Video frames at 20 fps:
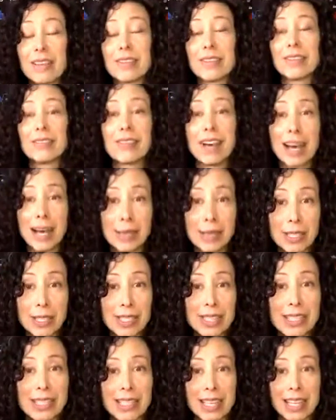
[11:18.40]

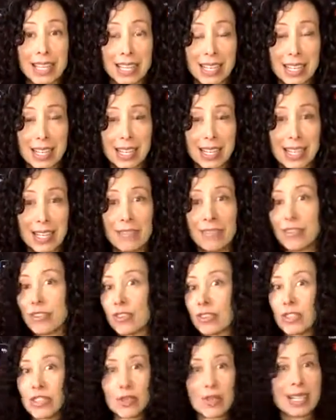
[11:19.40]
Fabulous technique if you're
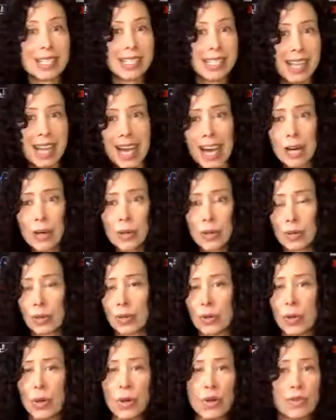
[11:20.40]
stressed out or
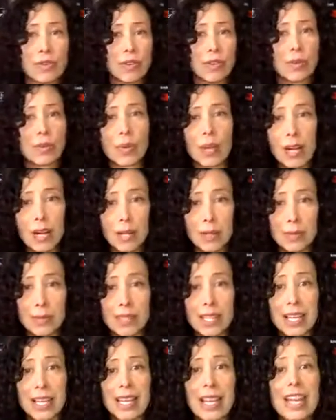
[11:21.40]
overwhelmed
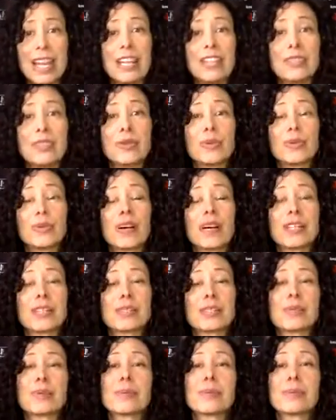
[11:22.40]
and you want
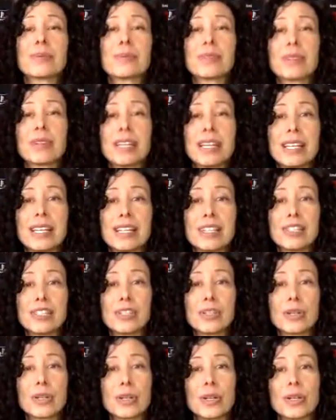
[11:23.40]
to bring
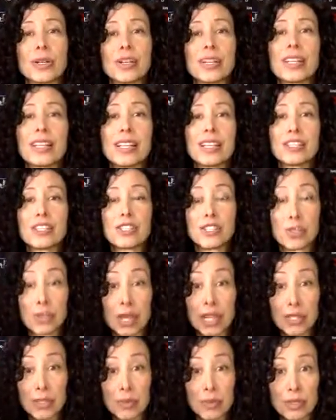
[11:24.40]
your
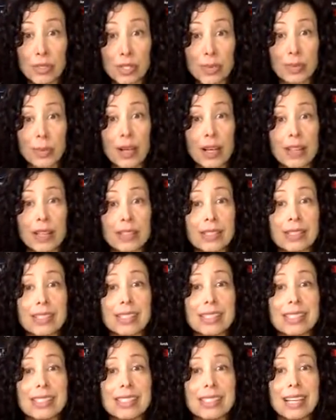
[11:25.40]
stress response
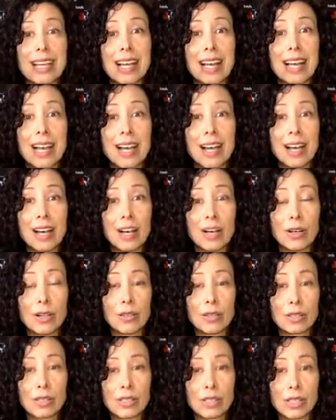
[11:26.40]

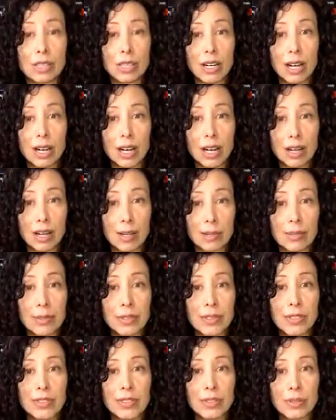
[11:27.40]
down to calm or
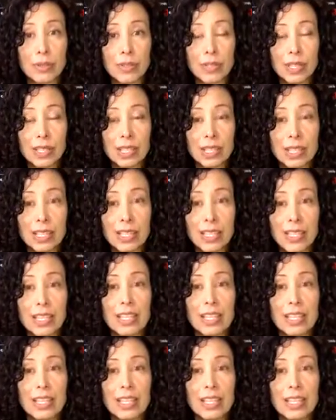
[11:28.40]
soothing.